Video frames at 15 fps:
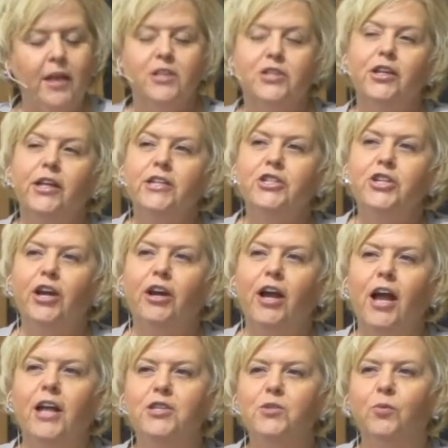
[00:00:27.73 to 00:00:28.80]
So let's share
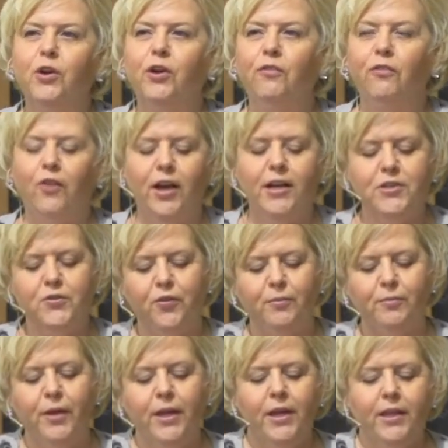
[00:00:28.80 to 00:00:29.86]
God's word for us
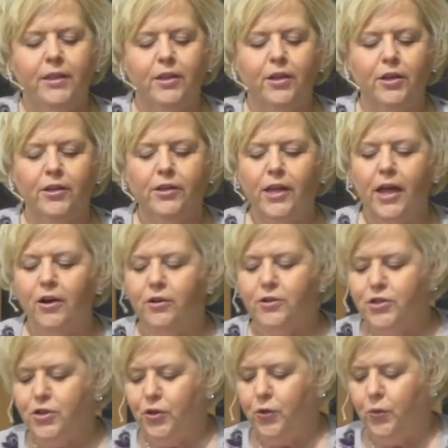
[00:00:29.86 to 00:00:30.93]
from the letter
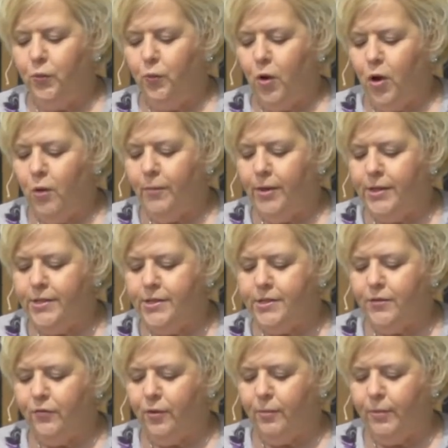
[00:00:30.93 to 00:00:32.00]
to
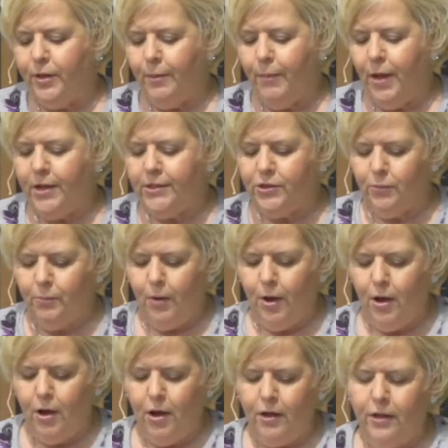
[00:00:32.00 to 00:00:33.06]
Romans from the Apostle
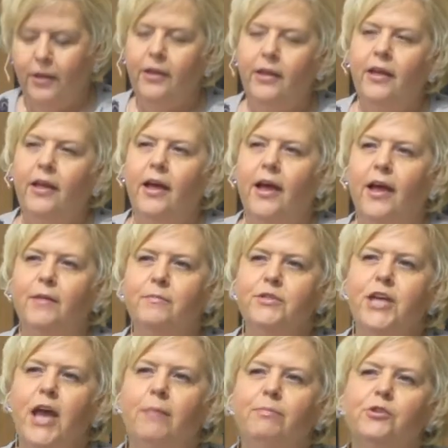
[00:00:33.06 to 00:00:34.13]
Paul, um,
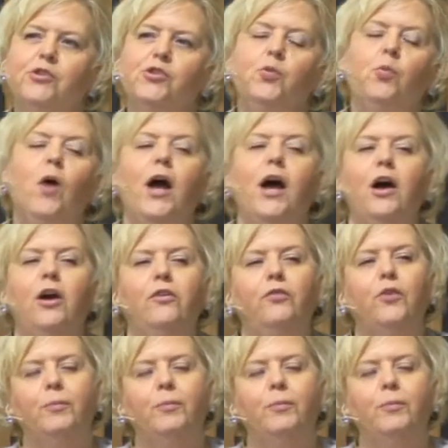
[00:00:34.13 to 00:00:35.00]
chapter 12.